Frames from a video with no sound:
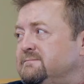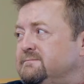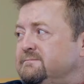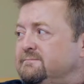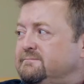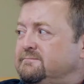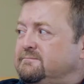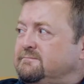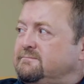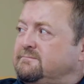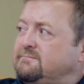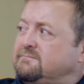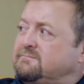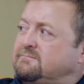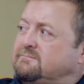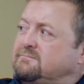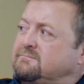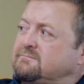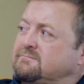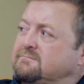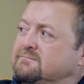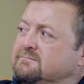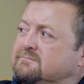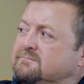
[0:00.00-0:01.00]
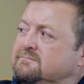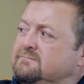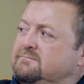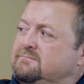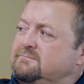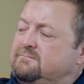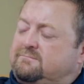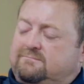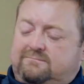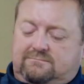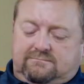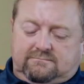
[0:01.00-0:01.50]

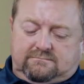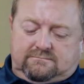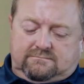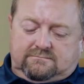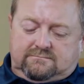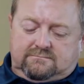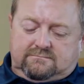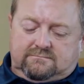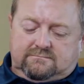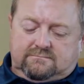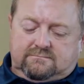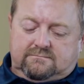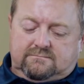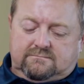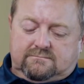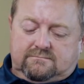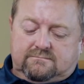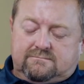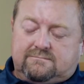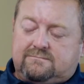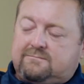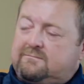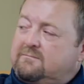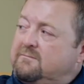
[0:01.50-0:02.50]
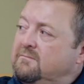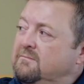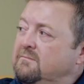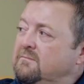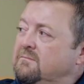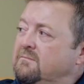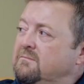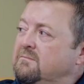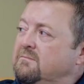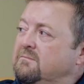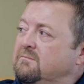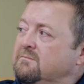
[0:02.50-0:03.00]

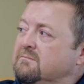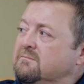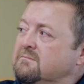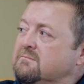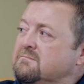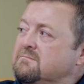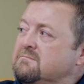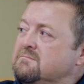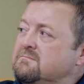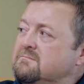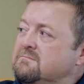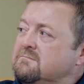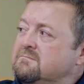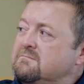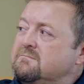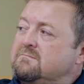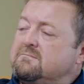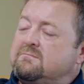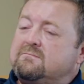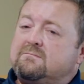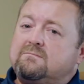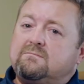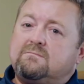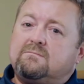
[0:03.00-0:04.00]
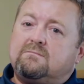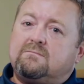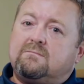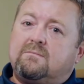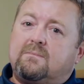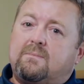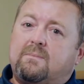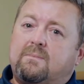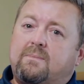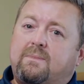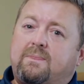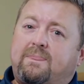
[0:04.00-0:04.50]

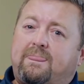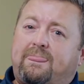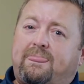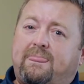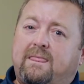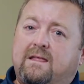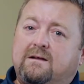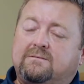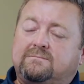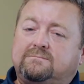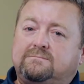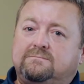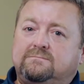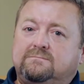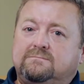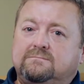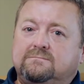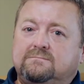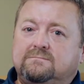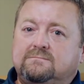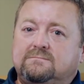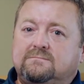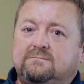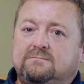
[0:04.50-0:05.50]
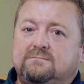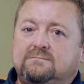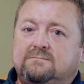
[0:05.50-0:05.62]
This person isn't speaking.